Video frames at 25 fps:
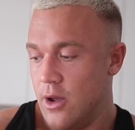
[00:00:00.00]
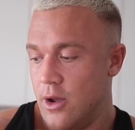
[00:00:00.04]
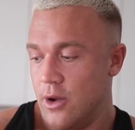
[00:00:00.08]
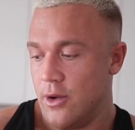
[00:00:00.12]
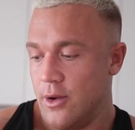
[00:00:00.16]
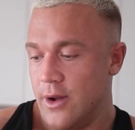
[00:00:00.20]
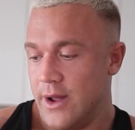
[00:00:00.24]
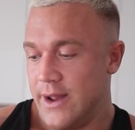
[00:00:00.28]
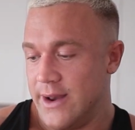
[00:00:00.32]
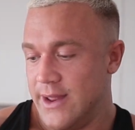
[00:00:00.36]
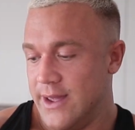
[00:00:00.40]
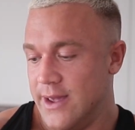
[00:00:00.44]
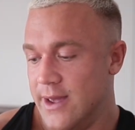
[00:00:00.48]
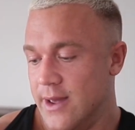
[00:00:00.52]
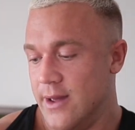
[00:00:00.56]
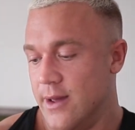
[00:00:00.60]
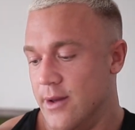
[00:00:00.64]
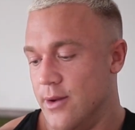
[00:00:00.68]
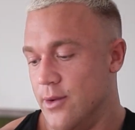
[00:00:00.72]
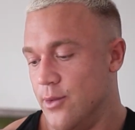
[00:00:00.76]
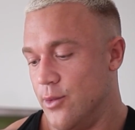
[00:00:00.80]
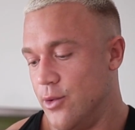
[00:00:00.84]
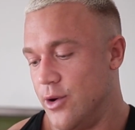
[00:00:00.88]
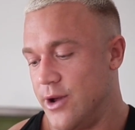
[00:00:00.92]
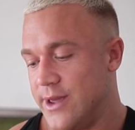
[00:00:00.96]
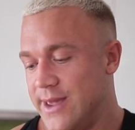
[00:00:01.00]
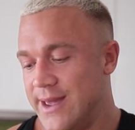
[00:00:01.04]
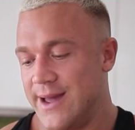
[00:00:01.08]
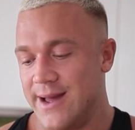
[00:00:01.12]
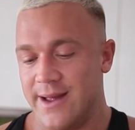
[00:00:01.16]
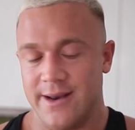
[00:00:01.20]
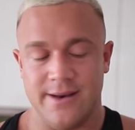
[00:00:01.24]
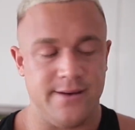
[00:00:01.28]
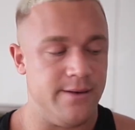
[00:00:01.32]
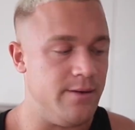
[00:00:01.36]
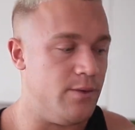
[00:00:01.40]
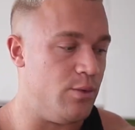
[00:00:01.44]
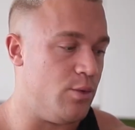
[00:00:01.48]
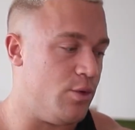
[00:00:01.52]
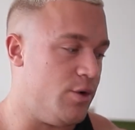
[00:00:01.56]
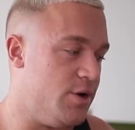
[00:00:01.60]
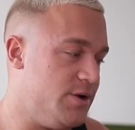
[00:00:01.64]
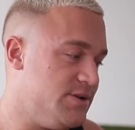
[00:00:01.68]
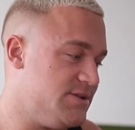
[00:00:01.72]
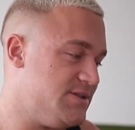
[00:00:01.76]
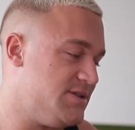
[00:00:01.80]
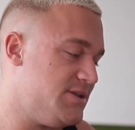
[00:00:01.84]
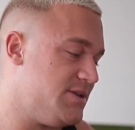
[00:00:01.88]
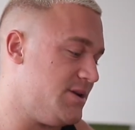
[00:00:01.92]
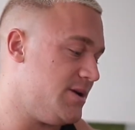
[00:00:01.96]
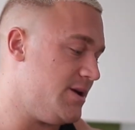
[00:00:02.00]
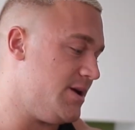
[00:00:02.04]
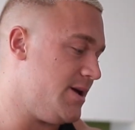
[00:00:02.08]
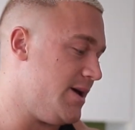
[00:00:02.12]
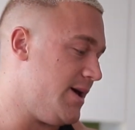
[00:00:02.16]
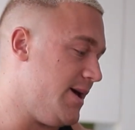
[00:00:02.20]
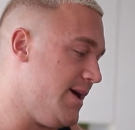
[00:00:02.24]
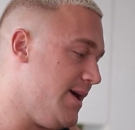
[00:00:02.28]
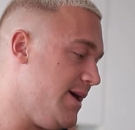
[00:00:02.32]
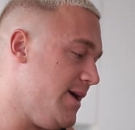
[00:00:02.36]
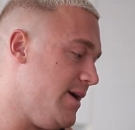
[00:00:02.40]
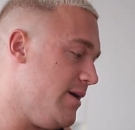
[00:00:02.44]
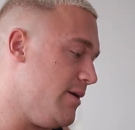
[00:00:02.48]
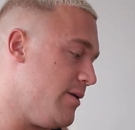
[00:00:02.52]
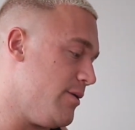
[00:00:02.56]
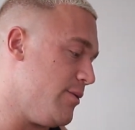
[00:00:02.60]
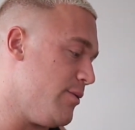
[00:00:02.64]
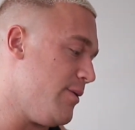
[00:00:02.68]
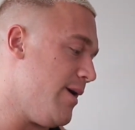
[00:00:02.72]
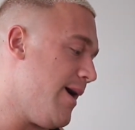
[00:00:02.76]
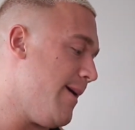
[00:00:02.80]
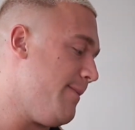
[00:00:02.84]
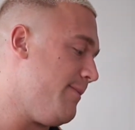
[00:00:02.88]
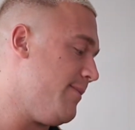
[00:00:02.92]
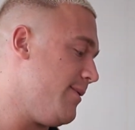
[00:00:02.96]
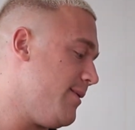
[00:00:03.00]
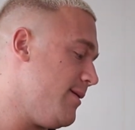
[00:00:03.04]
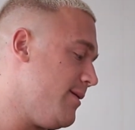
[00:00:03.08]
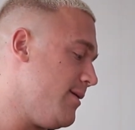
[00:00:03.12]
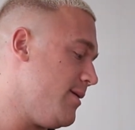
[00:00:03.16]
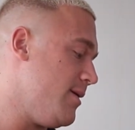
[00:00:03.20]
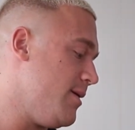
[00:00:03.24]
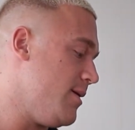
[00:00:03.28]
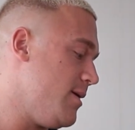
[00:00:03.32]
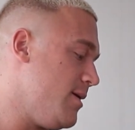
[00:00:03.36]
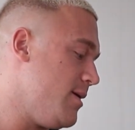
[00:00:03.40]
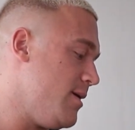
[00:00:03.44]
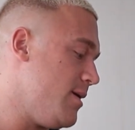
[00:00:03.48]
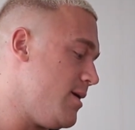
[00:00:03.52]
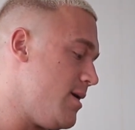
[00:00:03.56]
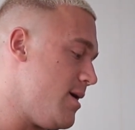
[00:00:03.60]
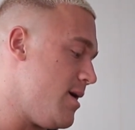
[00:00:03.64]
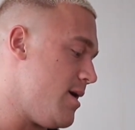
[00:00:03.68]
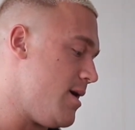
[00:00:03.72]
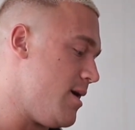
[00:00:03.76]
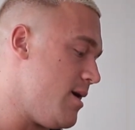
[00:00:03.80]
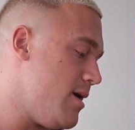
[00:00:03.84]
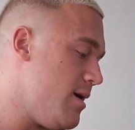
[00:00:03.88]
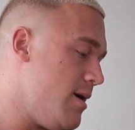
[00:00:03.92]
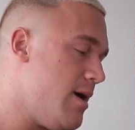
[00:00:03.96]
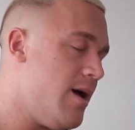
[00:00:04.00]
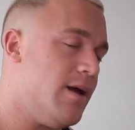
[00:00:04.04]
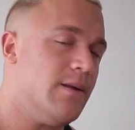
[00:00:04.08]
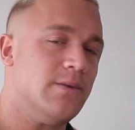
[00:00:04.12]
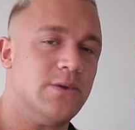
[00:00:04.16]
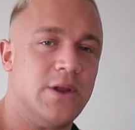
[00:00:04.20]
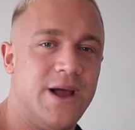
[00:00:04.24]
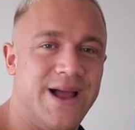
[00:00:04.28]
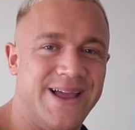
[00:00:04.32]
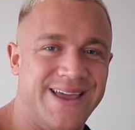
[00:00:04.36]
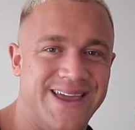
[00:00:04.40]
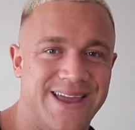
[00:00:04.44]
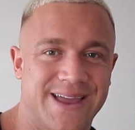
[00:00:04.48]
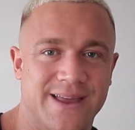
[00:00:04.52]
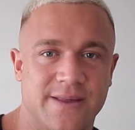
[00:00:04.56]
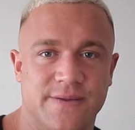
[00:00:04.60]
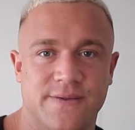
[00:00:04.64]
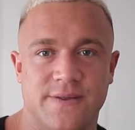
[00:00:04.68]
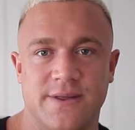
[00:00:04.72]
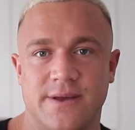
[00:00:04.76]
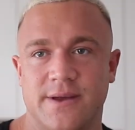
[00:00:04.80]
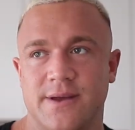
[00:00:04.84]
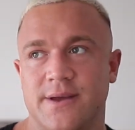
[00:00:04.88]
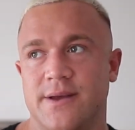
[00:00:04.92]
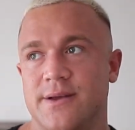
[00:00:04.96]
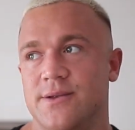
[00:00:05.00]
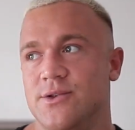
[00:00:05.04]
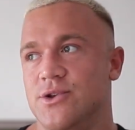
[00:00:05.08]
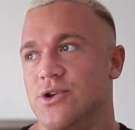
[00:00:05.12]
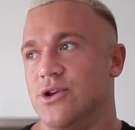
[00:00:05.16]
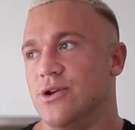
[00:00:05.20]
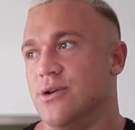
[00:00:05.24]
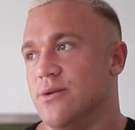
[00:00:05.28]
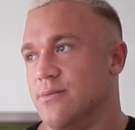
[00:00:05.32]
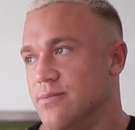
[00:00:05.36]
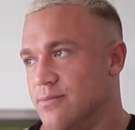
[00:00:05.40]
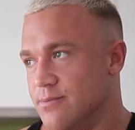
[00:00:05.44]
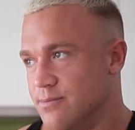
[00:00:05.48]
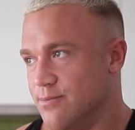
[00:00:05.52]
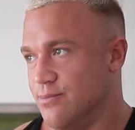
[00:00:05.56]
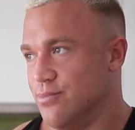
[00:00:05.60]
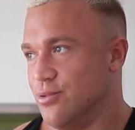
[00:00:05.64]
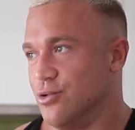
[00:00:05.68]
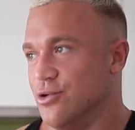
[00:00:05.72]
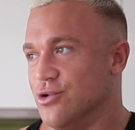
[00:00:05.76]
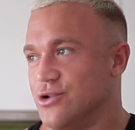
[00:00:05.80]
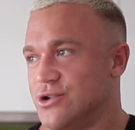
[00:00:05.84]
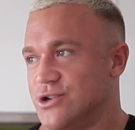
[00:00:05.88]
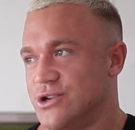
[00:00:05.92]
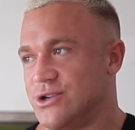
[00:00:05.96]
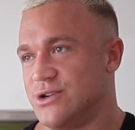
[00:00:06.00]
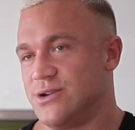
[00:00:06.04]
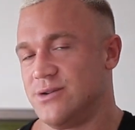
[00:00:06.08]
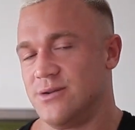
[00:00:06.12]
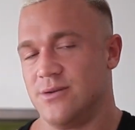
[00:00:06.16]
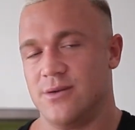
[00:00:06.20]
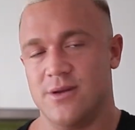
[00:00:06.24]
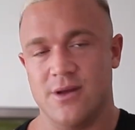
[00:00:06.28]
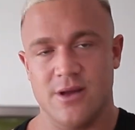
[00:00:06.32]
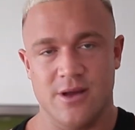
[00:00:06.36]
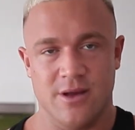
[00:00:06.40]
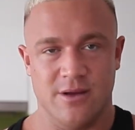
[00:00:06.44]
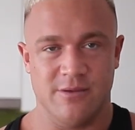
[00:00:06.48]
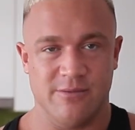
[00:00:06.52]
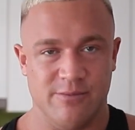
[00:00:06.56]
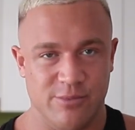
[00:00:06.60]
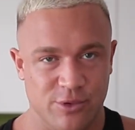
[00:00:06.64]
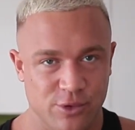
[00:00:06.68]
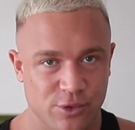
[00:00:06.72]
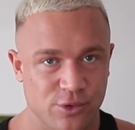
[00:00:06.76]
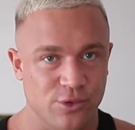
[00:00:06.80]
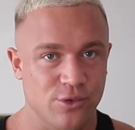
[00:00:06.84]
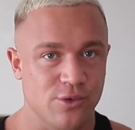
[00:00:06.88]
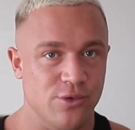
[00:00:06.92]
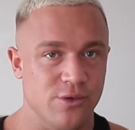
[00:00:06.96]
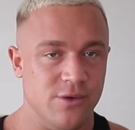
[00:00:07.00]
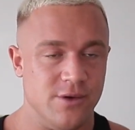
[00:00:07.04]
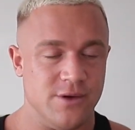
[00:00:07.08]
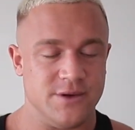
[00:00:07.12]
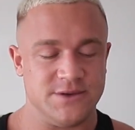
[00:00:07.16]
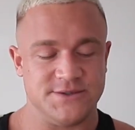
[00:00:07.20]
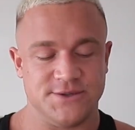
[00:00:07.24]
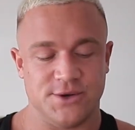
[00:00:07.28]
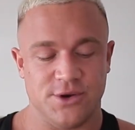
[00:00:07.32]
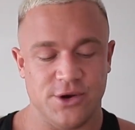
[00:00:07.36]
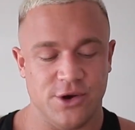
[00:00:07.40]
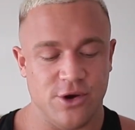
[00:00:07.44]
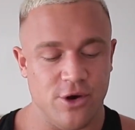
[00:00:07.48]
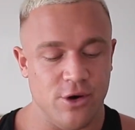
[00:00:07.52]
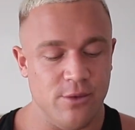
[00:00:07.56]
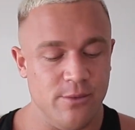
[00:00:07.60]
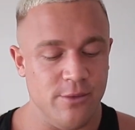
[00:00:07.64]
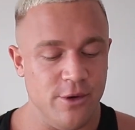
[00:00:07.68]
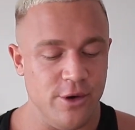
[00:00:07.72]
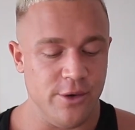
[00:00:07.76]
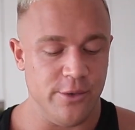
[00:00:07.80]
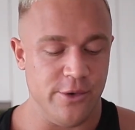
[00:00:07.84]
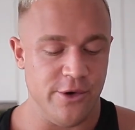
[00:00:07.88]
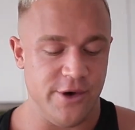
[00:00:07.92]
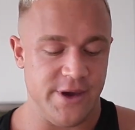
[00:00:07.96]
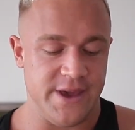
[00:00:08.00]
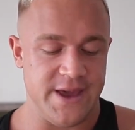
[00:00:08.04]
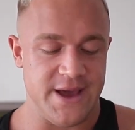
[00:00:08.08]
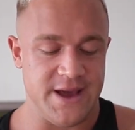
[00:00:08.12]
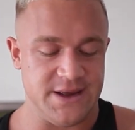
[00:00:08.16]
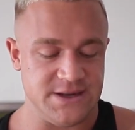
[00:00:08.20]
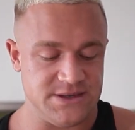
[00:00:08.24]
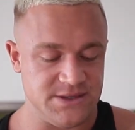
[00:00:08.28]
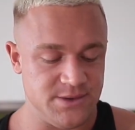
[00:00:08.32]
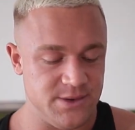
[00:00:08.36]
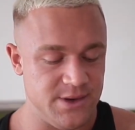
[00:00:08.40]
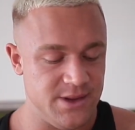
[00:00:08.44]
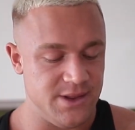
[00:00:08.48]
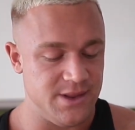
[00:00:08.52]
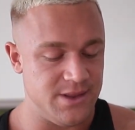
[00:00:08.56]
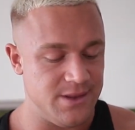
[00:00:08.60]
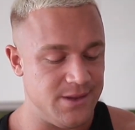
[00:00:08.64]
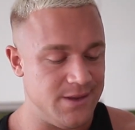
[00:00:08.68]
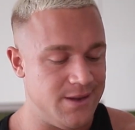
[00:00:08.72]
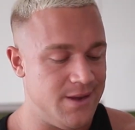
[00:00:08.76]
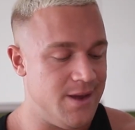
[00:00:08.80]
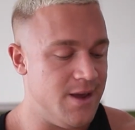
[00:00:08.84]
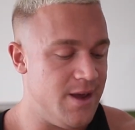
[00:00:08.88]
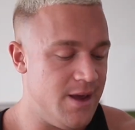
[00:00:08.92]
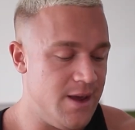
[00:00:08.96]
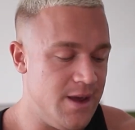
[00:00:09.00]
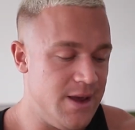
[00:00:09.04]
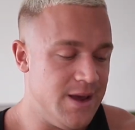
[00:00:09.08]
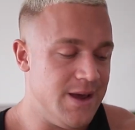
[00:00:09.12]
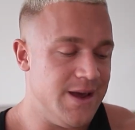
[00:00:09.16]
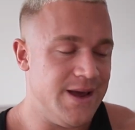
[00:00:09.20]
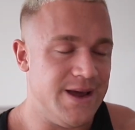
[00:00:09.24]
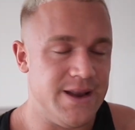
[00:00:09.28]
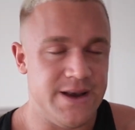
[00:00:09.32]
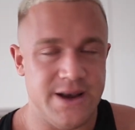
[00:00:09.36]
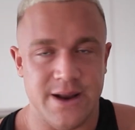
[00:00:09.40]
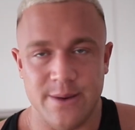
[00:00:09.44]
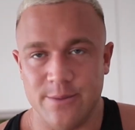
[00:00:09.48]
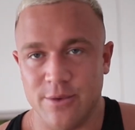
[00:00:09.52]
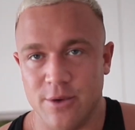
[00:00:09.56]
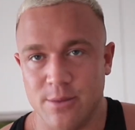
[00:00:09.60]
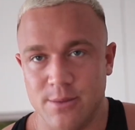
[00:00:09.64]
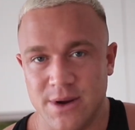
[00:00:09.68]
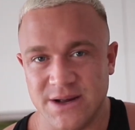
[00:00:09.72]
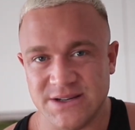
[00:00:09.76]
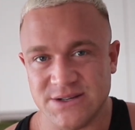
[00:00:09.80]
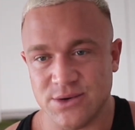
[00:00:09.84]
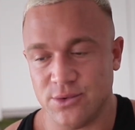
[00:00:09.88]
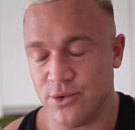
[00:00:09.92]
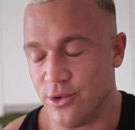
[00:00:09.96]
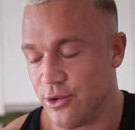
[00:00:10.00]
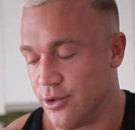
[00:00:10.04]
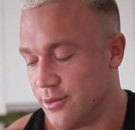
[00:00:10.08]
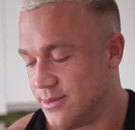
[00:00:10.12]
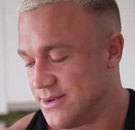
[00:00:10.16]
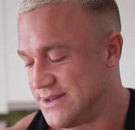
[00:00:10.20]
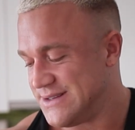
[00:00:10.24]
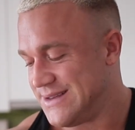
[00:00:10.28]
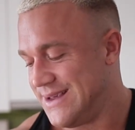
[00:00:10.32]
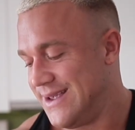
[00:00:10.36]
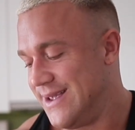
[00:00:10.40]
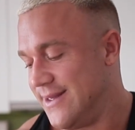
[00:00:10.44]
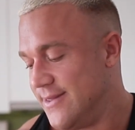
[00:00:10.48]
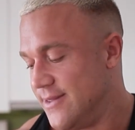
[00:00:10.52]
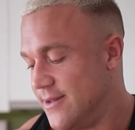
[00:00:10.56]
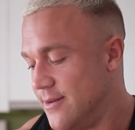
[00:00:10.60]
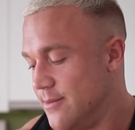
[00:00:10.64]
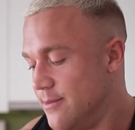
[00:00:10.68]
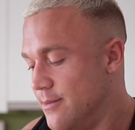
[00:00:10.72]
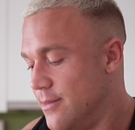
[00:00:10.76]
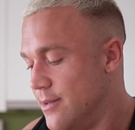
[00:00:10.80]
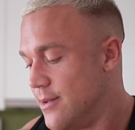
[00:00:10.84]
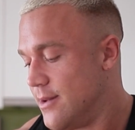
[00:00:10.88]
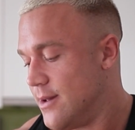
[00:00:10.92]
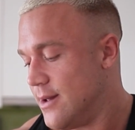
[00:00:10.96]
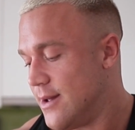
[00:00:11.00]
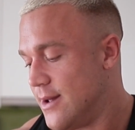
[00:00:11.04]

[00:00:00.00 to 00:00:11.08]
Alrighty, workout was a wrap. Liking the new push-pull sort of combo workouts with a number of muscle groups in them.